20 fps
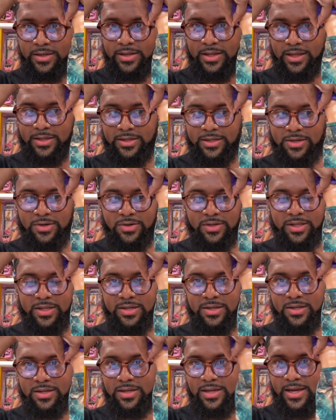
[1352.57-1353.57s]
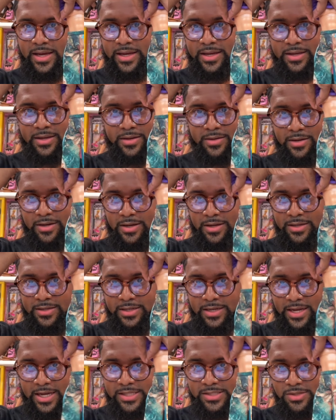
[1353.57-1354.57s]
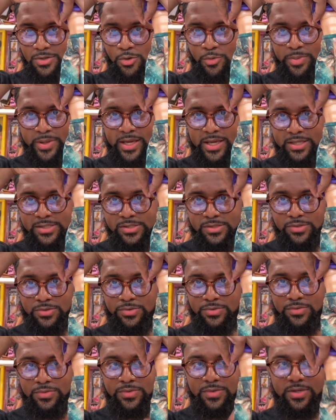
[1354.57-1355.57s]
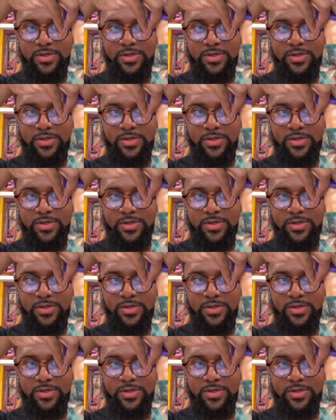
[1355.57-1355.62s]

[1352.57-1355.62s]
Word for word: They literally look like a nice little pantsuit.